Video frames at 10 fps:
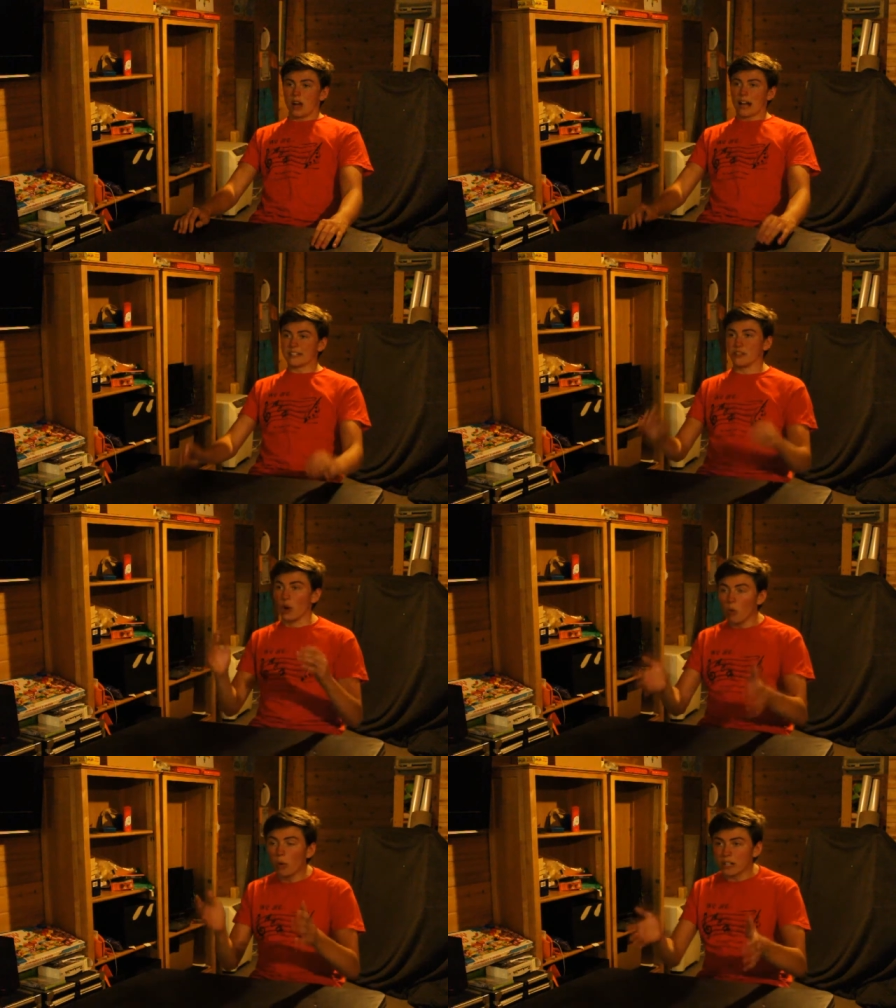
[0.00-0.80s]
I
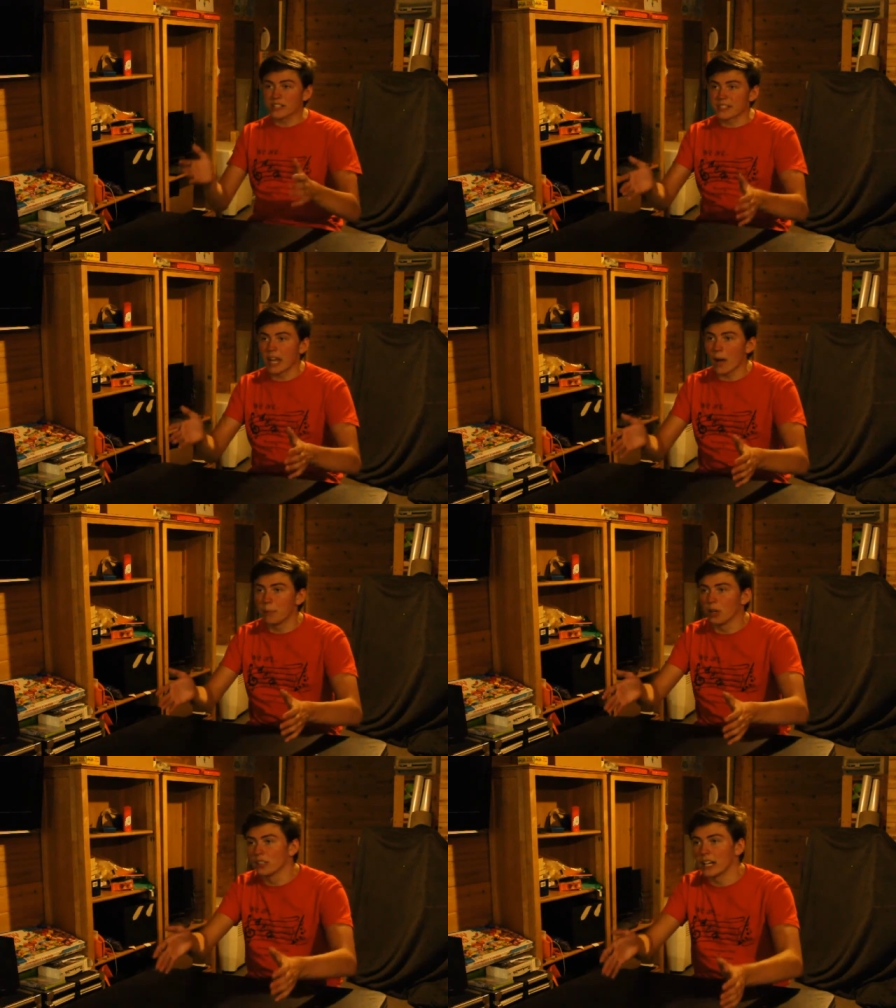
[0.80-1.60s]
don't want to stay
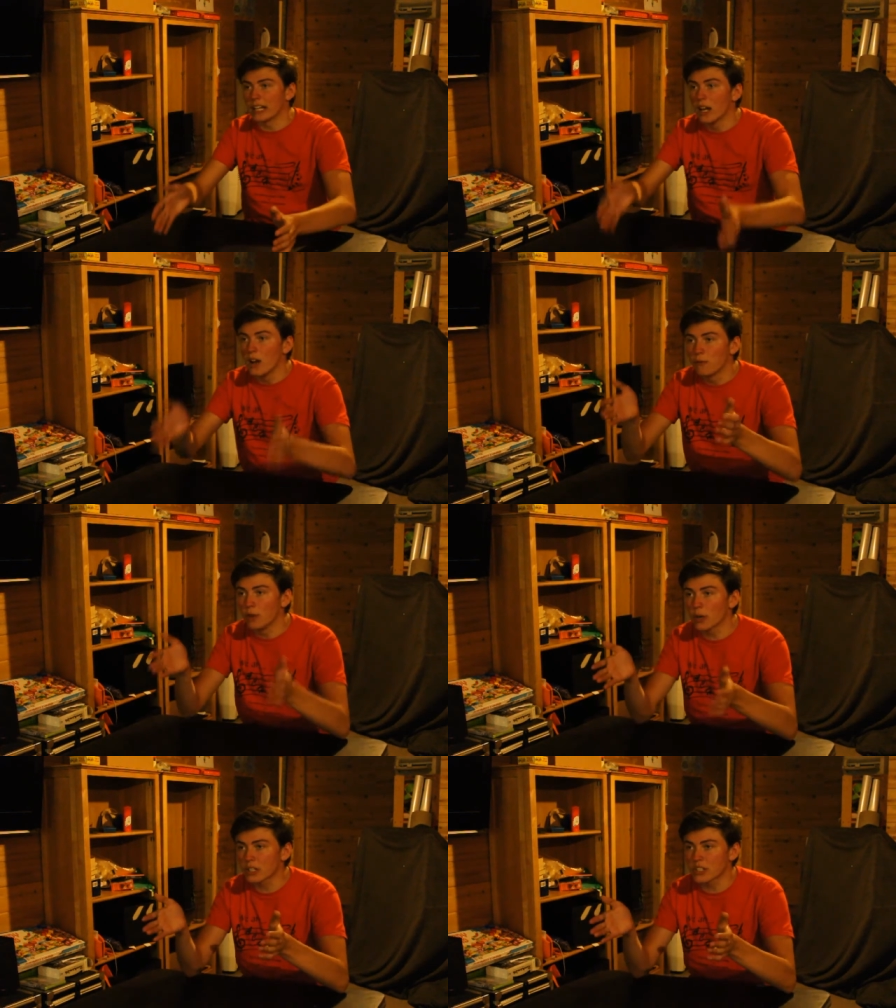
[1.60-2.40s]
up all night
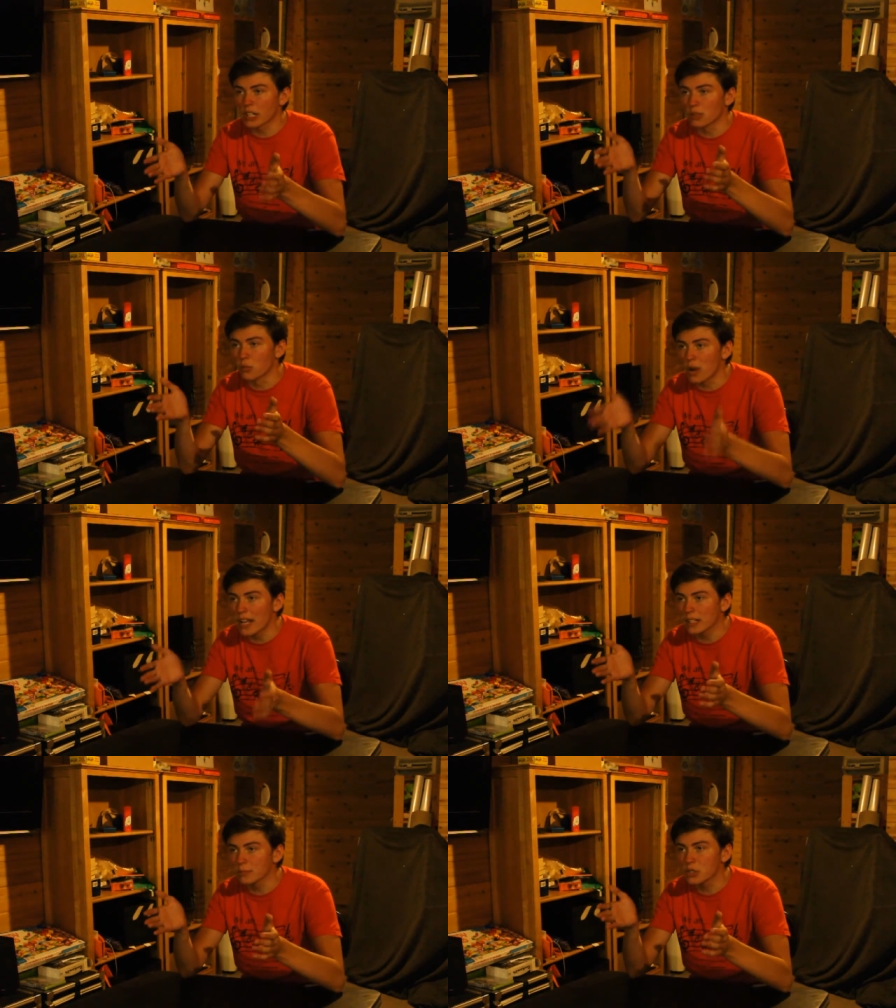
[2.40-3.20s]
focusing on
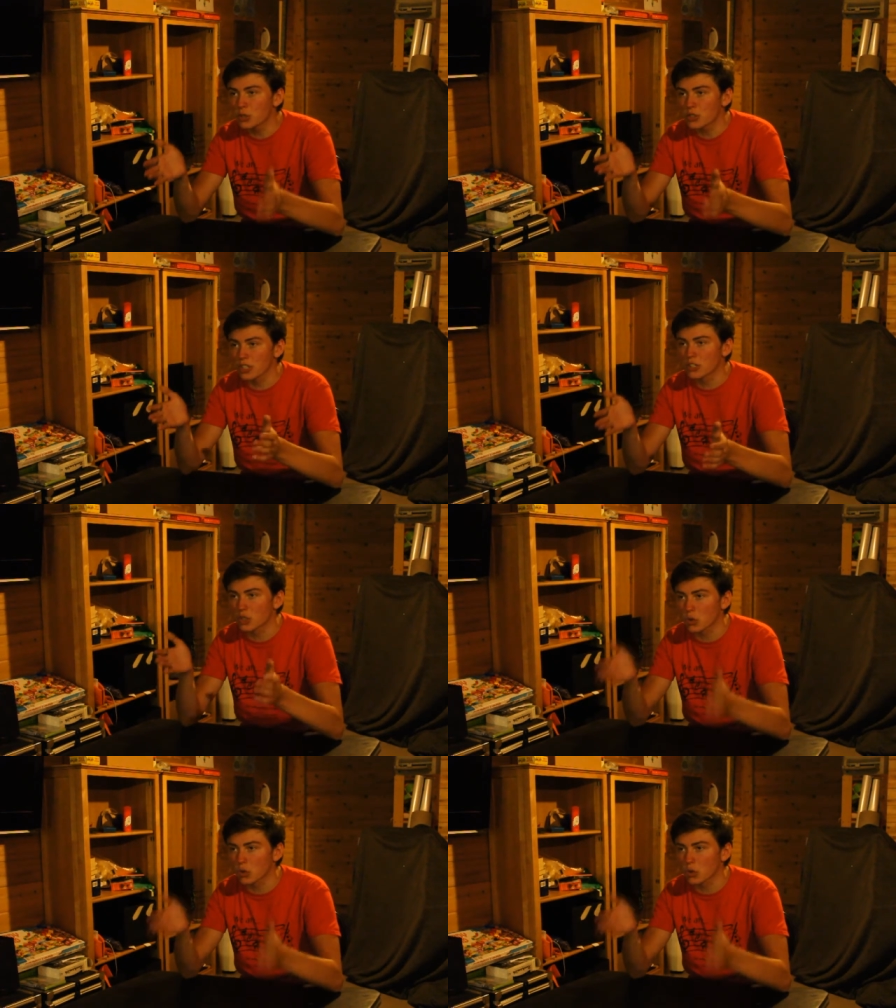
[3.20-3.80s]
random useless